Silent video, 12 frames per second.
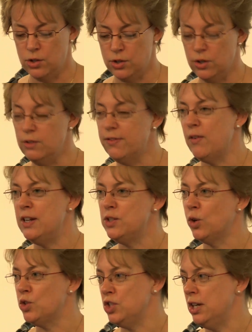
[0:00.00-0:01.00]
two very
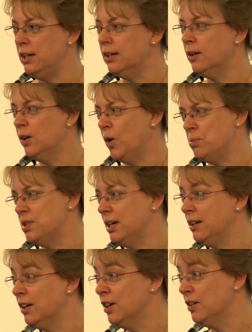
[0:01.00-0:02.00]
dodgy
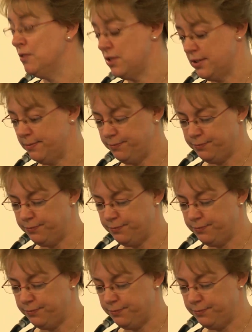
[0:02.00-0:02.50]
optic nerves.